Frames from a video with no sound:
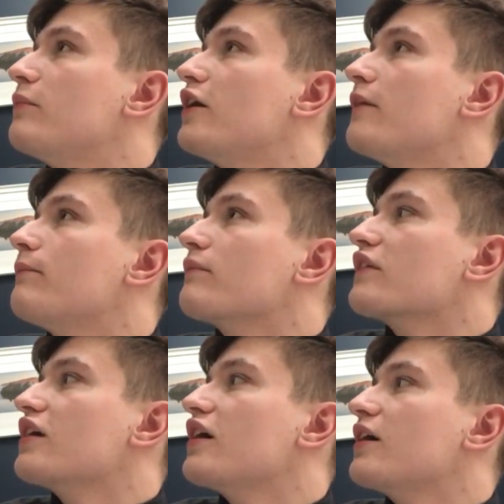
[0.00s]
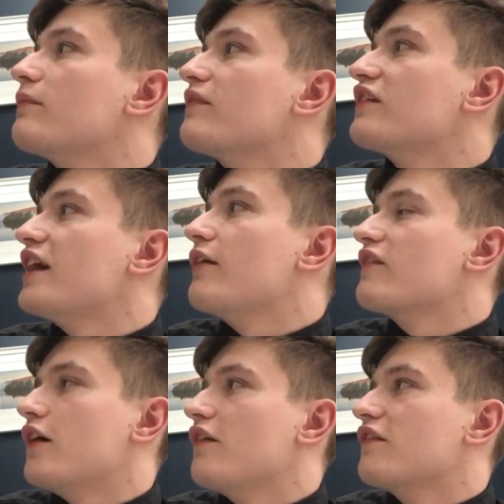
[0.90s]
but today was
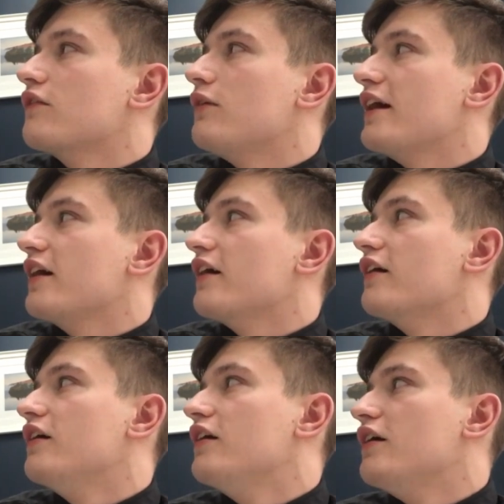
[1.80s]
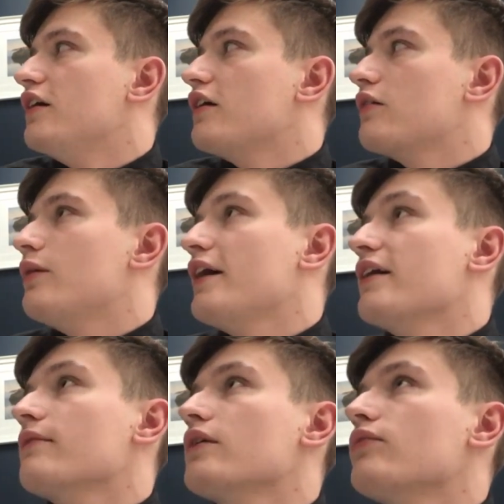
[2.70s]
also quite a
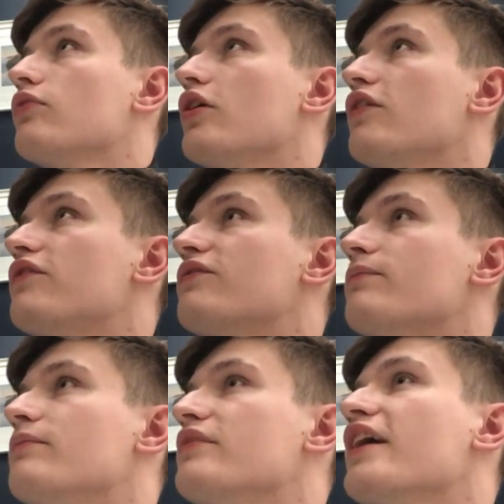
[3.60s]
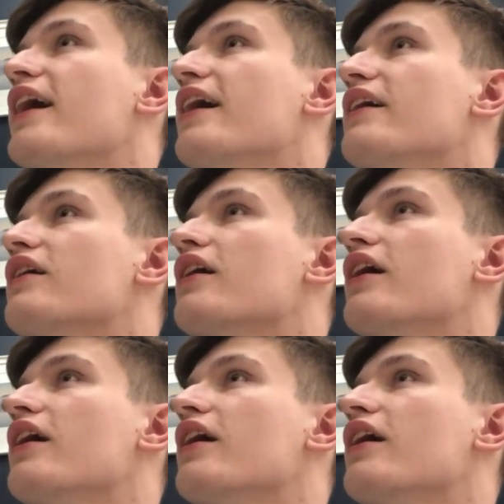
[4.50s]
rough day.